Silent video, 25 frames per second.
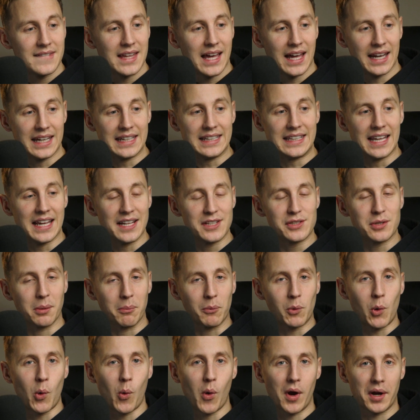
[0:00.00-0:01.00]
And he did some
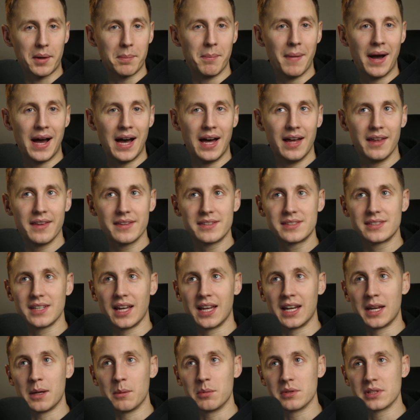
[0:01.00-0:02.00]
quick maths
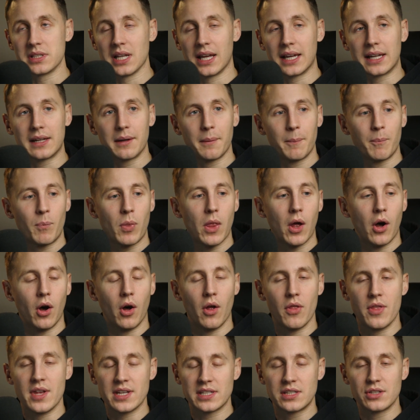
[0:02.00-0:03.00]
and he was like,
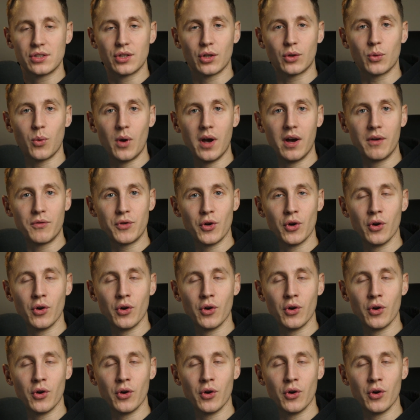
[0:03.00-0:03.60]
oh, this is a 12.